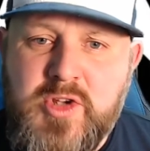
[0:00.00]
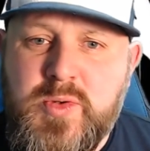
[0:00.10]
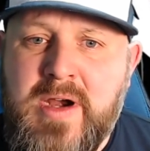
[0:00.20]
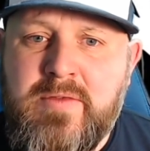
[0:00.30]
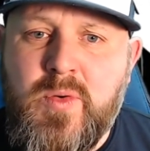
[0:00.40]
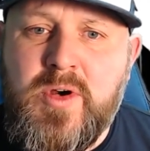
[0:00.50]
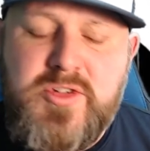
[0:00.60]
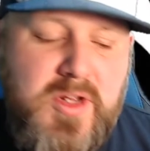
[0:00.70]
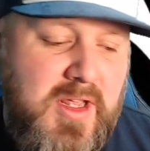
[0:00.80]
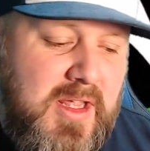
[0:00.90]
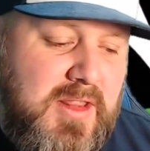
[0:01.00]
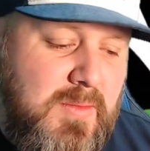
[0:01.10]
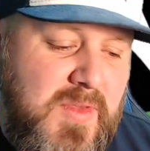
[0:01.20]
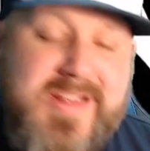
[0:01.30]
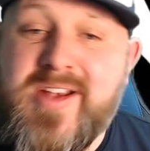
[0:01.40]
were everywhere, so you could get them.
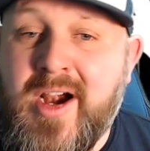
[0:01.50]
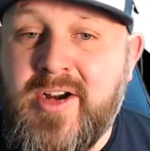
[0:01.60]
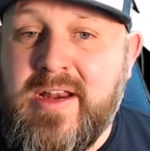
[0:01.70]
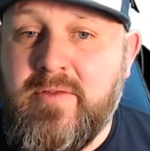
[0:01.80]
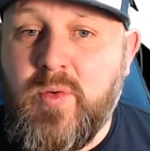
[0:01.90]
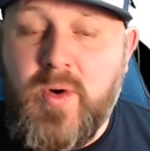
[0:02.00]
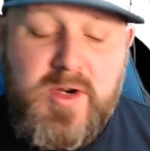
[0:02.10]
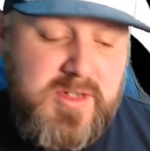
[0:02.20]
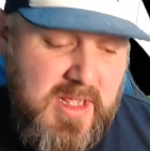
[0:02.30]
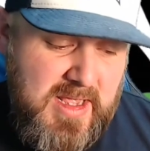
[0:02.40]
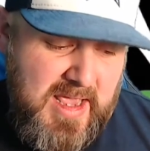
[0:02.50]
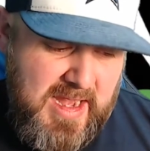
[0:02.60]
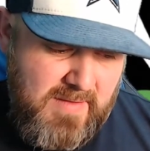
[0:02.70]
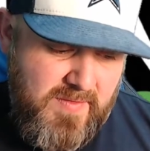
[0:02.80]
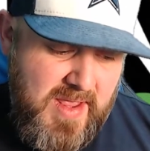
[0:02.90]
These aren't everywhere, and
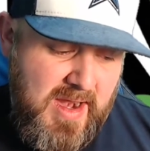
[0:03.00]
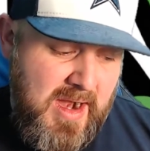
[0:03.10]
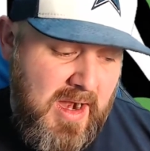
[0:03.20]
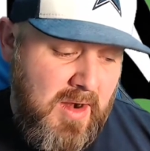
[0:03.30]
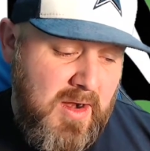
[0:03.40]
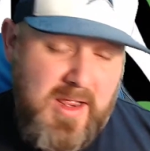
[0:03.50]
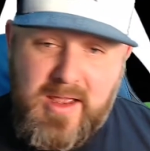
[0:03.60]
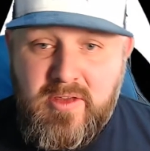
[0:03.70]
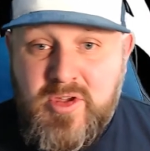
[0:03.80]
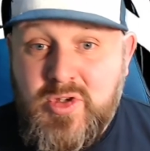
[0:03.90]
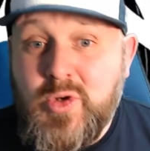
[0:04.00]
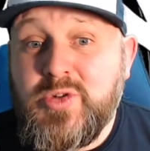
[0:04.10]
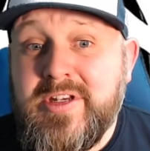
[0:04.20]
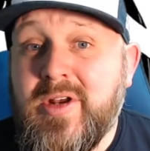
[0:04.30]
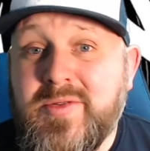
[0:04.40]
if they are, you
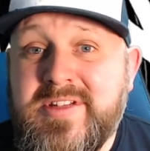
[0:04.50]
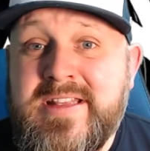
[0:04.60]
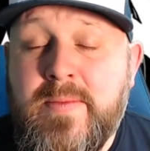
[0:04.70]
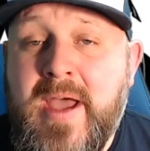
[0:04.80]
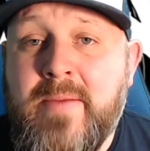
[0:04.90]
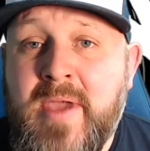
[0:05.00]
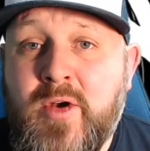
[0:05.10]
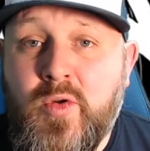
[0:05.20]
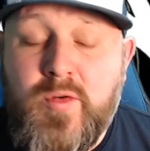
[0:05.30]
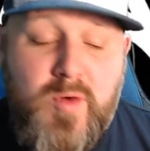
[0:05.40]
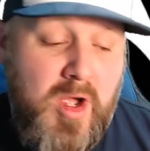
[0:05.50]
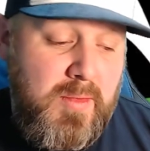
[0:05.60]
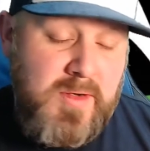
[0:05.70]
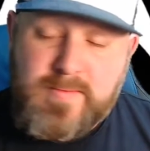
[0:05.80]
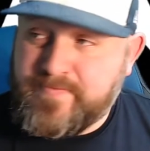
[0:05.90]
usually don't see the Batman or the
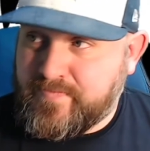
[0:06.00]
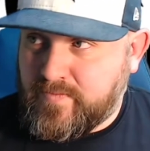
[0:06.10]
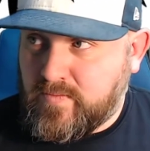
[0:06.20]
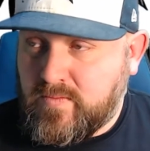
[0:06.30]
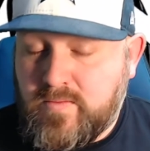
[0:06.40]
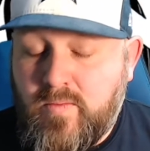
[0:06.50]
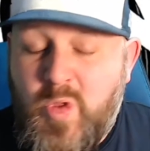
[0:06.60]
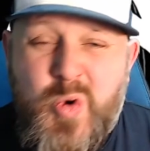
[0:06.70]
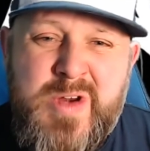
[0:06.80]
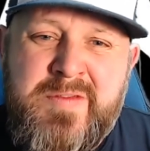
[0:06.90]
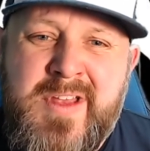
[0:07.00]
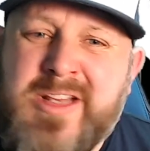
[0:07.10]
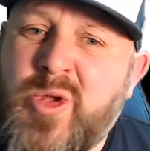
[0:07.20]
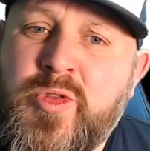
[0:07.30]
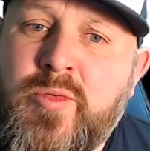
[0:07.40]
Robin, or even let
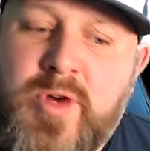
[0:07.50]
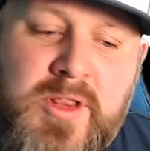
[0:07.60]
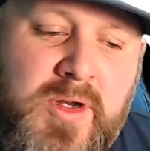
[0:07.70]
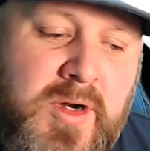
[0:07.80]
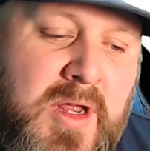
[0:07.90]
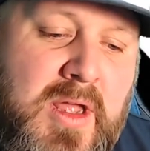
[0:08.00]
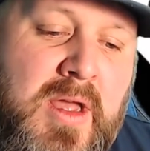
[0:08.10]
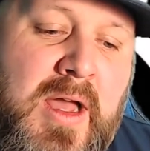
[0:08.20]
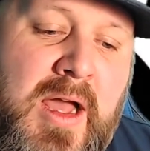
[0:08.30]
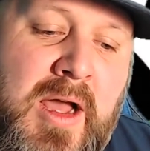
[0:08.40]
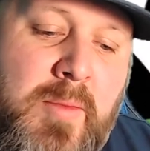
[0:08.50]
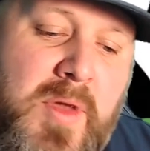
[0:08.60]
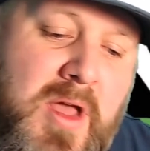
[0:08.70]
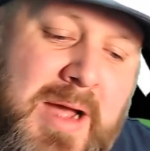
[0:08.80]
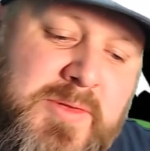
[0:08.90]
alone the Riddler. I
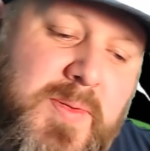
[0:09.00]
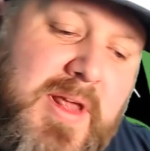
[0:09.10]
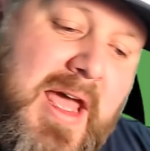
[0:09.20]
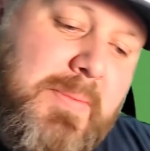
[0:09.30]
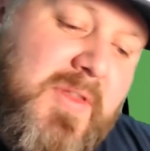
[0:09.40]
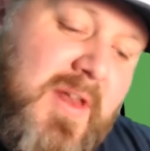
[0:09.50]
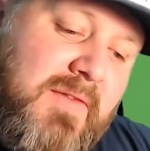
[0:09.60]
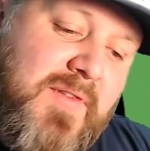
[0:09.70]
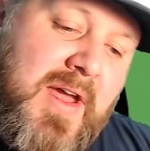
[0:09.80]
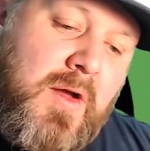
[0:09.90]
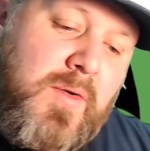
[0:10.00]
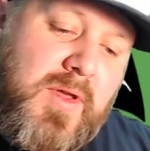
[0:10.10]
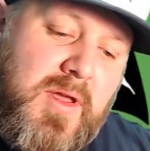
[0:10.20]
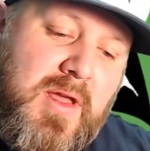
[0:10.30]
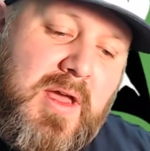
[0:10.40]
was pretty happy that I found
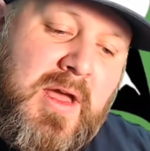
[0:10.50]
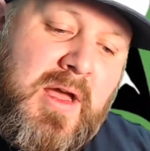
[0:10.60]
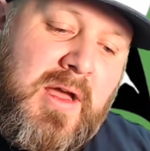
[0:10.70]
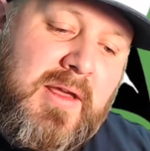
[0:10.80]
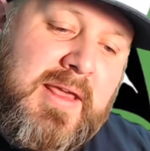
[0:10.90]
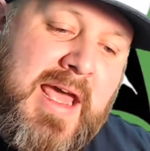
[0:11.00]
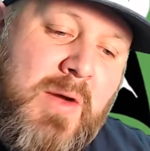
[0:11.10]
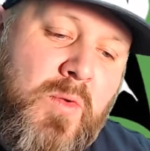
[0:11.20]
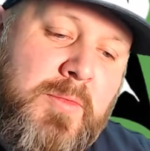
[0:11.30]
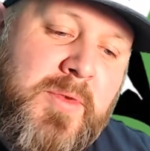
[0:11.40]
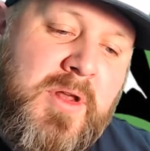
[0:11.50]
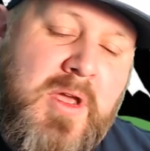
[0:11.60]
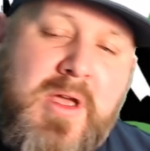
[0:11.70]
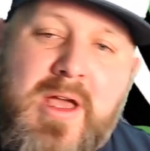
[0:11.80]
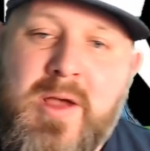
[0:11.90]
Catwoman
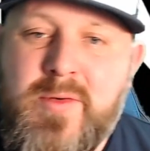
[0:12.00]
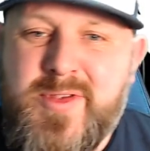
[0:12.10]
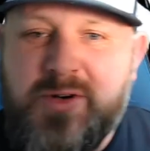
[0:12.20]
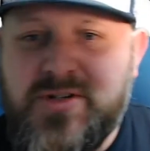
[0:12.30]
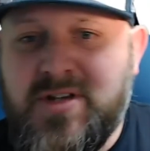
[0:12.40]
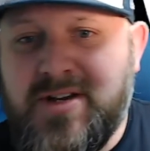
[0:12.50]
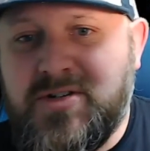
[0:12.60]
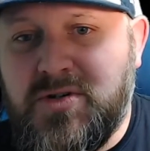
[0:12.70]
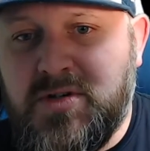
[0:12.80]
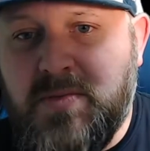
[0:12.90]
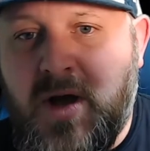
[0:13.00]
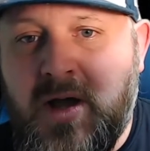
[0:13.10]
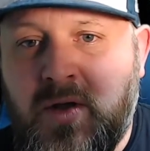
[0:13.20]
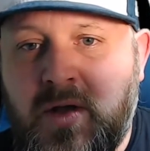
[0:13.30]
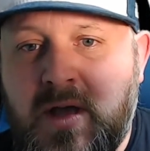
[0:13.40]
with her sinister
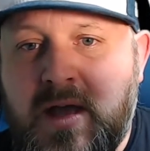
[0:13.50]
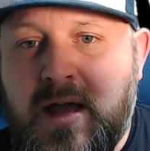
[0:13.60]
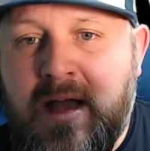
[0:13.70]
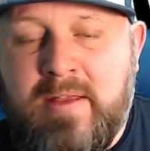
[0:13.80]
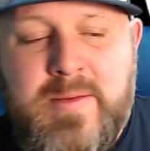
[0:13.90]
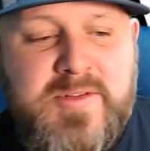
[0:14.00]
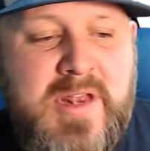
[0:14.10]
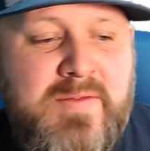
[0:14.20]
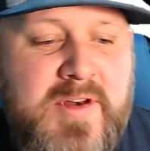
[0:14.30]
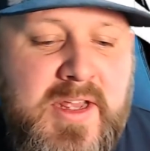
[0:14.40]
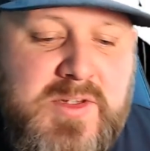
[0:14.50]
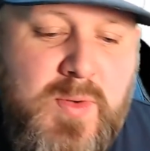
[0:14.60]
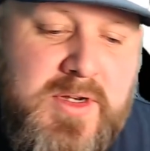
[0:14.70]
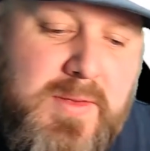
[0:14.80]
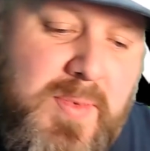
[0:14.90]
smile. That was kind of a nice
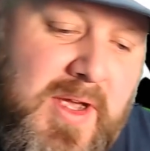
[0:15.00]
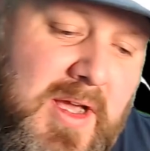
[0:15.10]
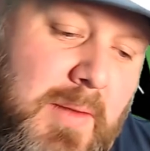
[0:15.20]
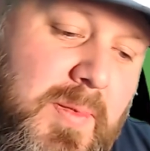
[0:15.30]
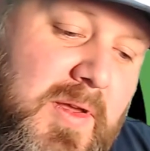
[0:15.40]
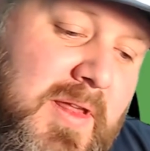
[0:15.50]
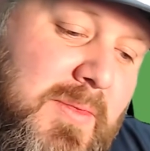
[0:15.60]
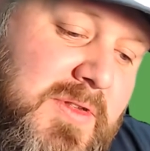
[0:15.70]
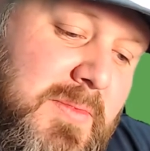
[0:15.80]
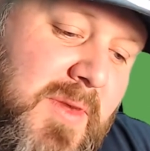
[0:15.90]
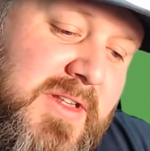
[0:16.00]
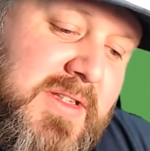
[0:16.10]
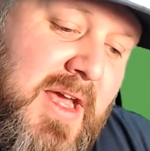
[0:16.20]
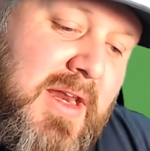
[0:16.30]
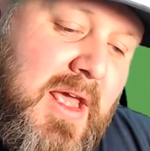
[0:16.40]
one to pick up. That was in my
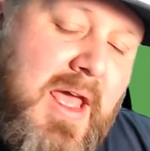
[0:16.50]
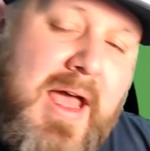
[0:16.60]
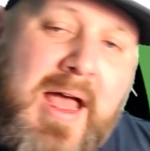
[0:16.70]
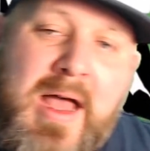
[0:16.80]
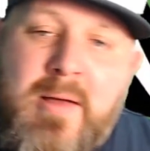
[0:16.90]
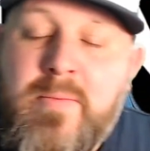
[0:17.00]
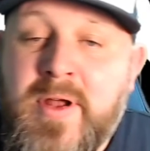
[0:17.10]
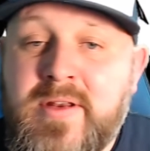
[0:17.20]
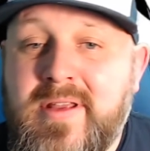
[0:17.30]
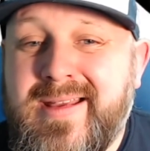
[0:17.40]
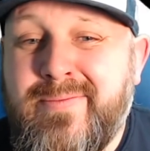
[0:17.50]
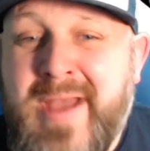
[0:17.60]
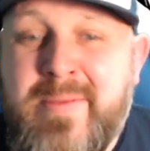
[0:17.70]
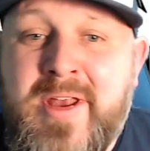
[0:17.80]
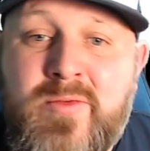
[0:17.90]
set. But
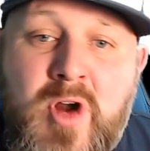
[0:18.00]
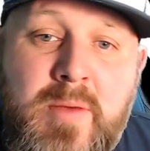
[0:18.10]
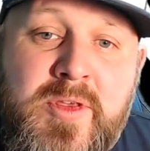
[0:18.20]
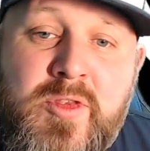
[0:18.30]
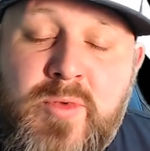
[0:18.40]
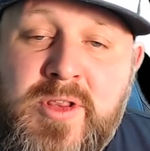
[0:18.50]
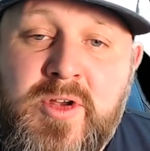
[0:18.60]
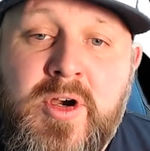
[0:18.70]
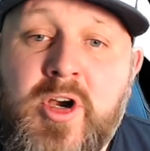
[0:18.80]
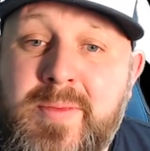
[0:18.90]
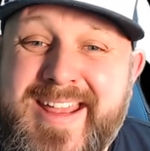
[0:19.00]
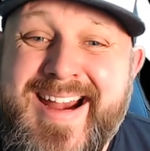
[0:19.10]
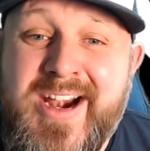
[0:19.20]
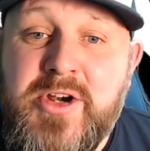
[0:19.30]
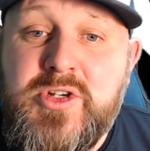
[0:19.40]
Batman and Robin and the Riddler are going to be
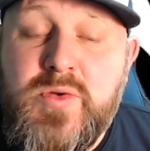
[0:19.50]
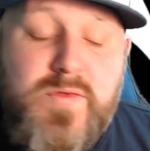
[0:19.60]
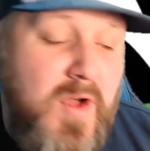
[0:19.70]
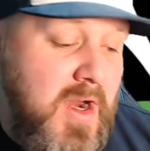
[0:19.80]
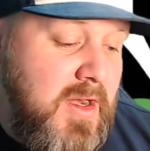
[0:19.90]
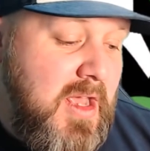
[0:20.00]
hard to find.